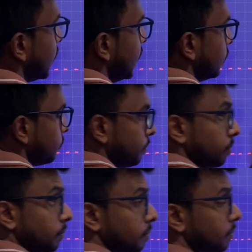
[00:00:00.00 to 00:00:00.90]
D.
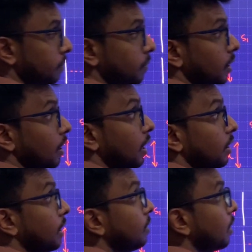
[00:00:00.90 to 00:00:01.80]

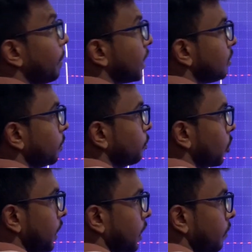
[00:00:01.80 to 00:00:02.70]
This is the maximum
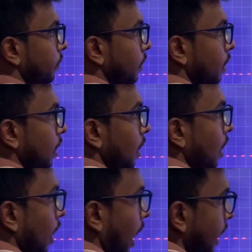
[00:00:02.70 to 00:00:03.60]
point.
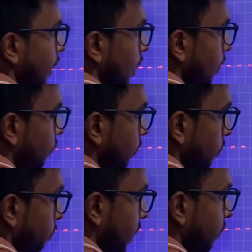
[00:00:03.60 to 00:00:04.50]
And if
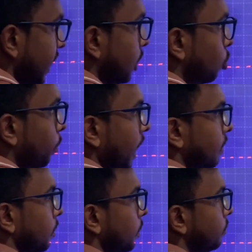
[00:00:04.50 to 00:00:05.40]
between two
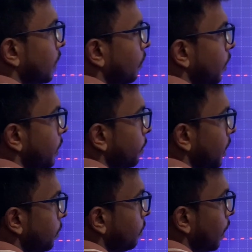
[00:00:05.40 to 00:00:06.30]
maximums there will be a
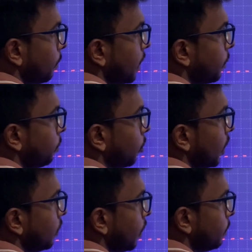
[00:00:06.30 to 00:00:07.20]
minimum
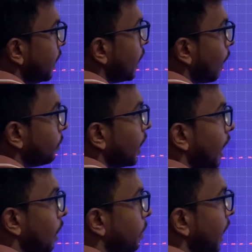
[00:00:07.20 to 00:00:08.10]
point will be lambda
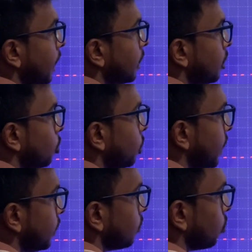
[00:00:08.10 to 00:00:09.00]
L by
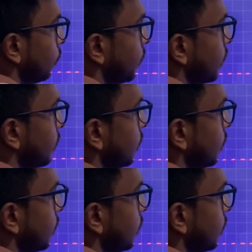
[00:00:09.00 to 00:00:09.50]
2D. So if this